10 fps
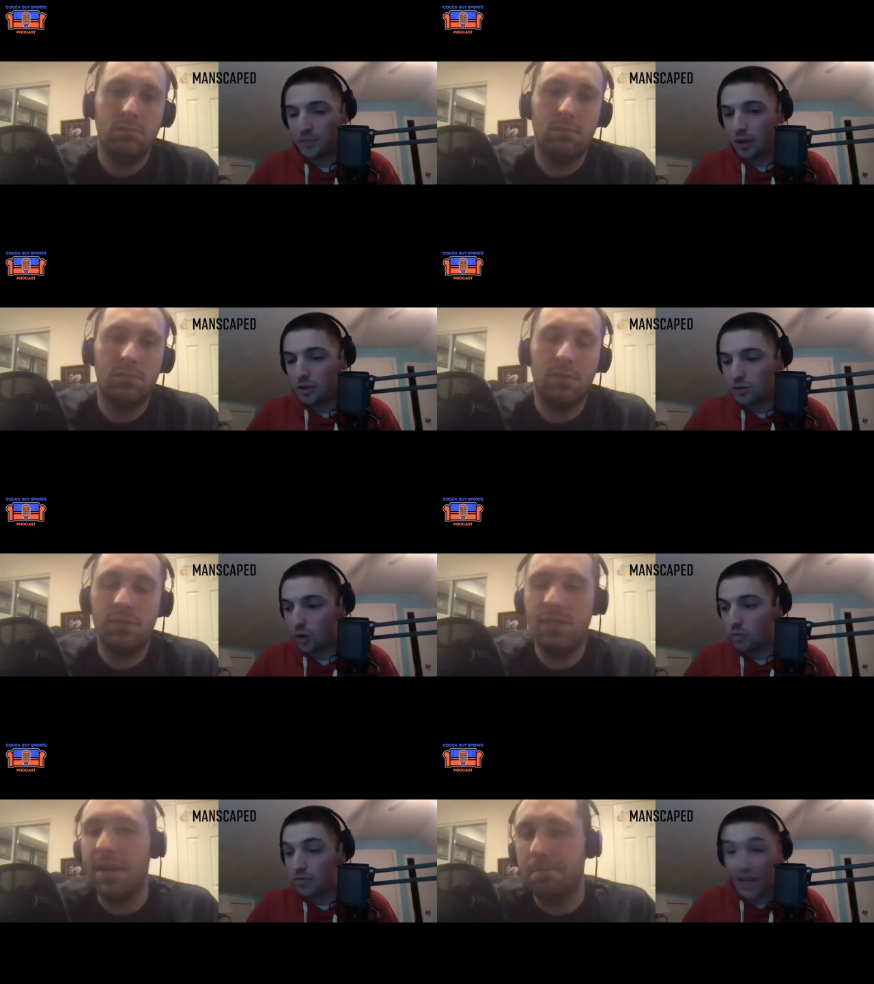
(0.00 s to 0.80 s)
Speaker 1: So,
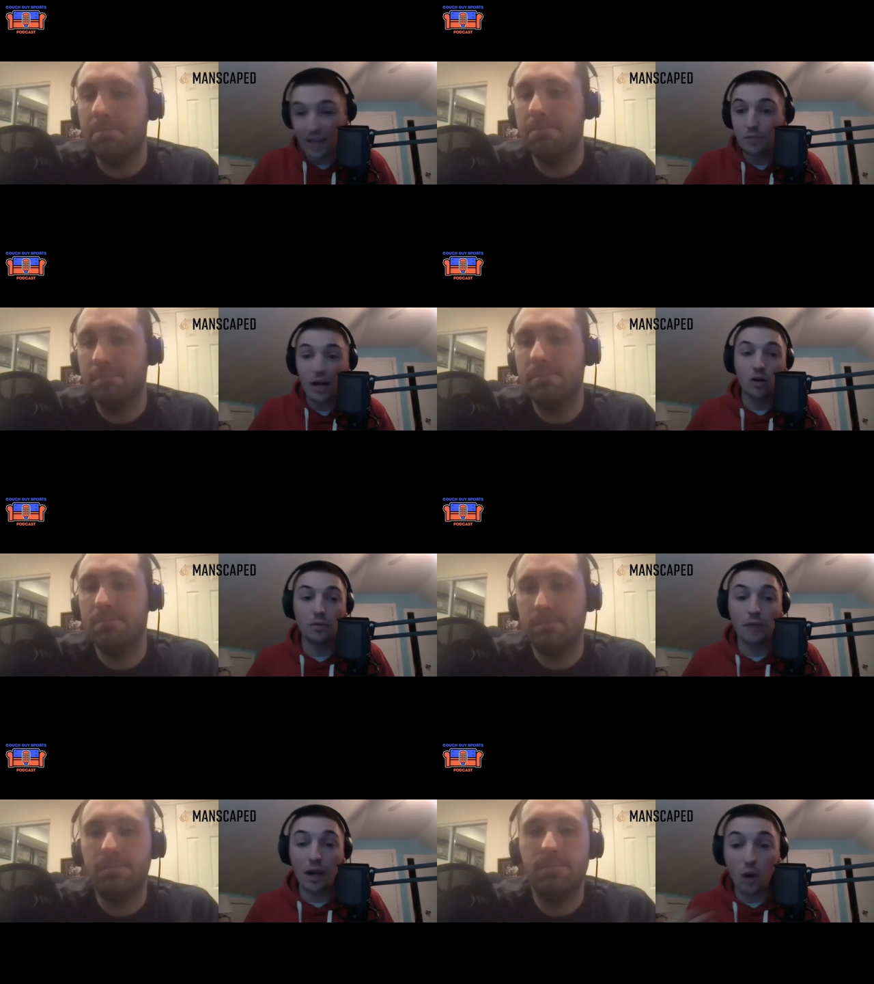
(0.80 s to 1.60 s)
Same. yes, my,
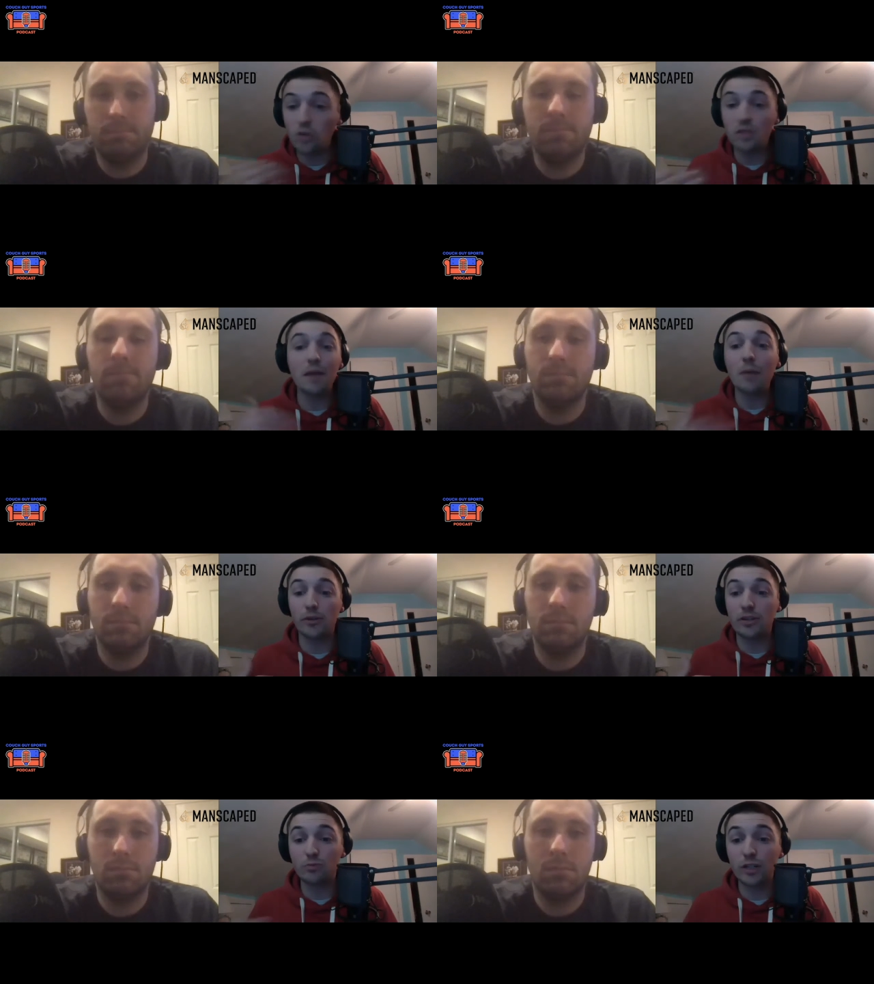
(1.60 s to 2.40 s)
my only
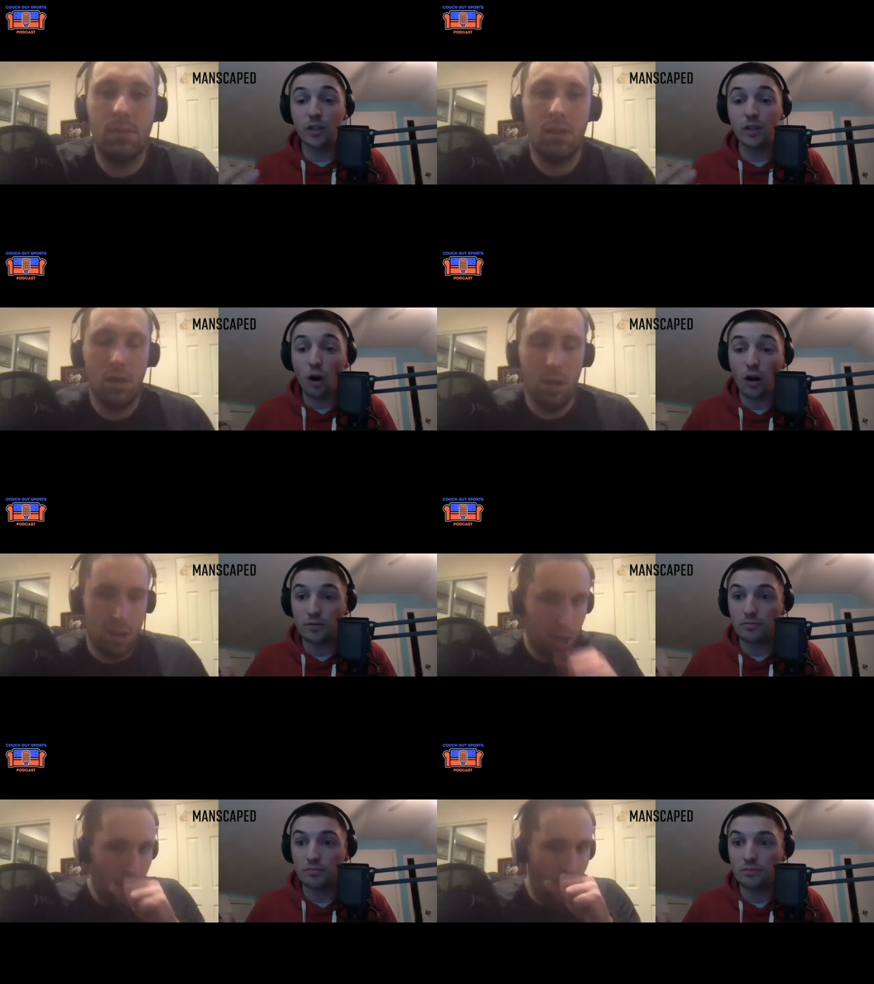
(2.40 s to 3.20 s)
memories really are
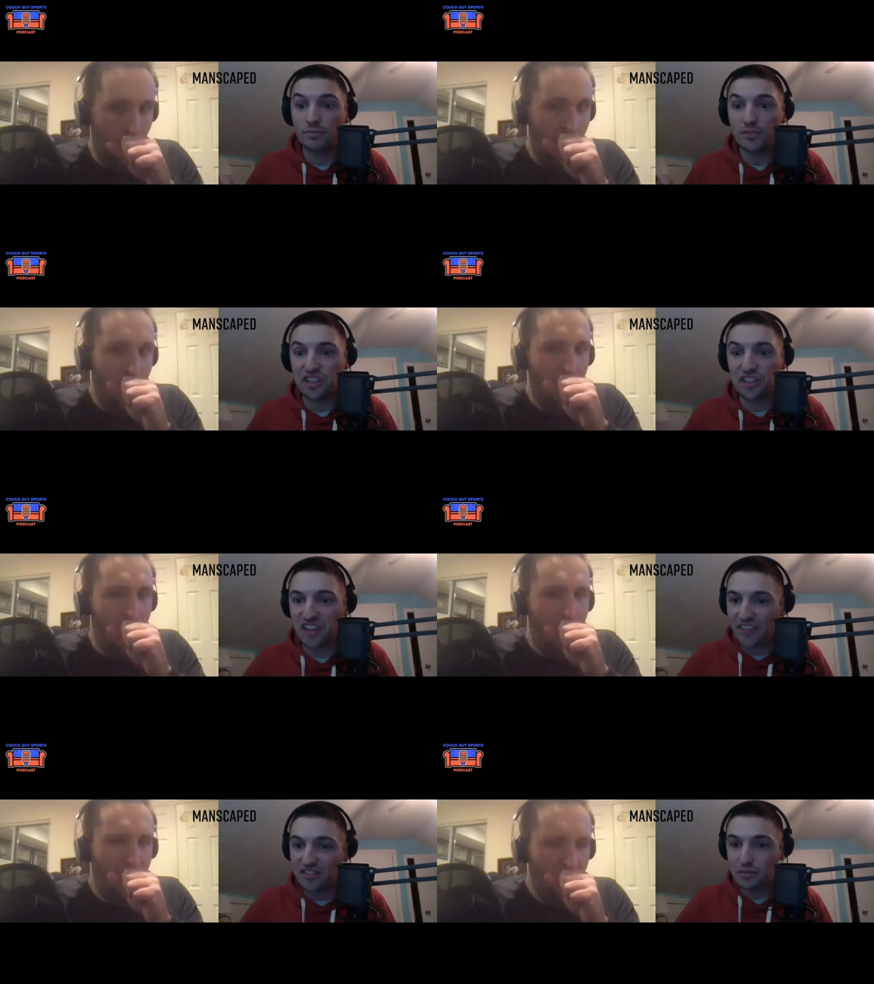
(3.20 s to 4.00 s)

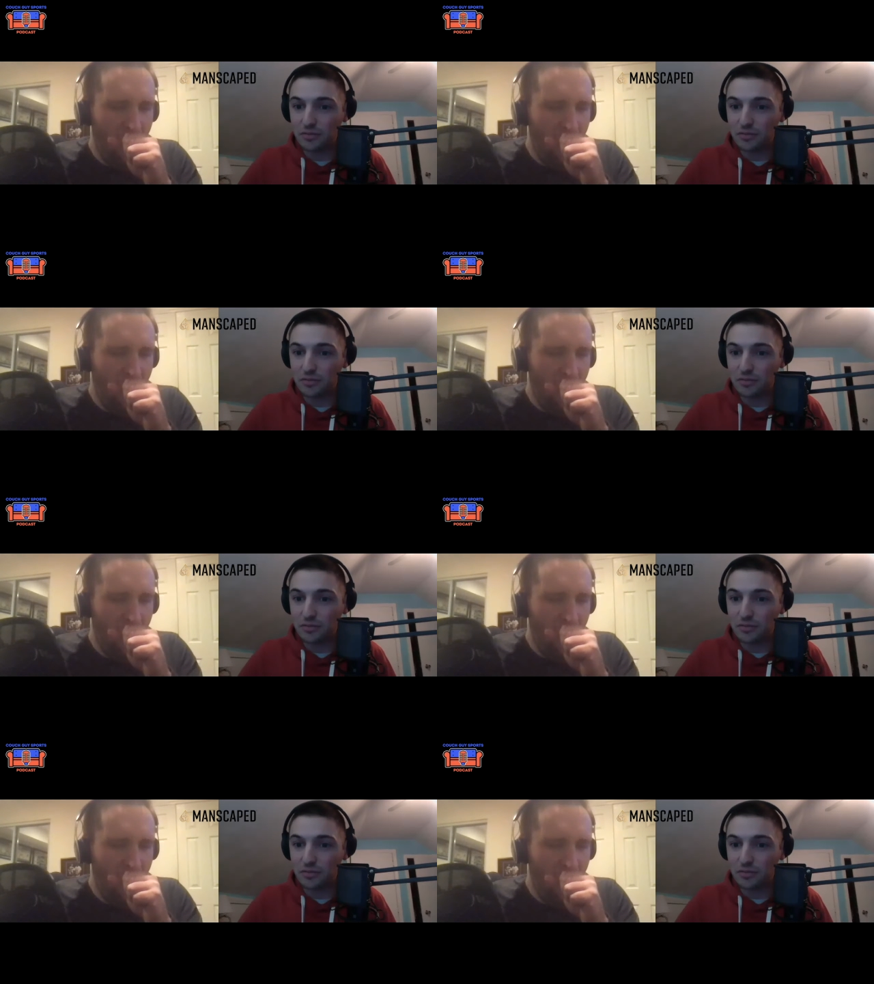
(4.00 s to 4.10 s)
success,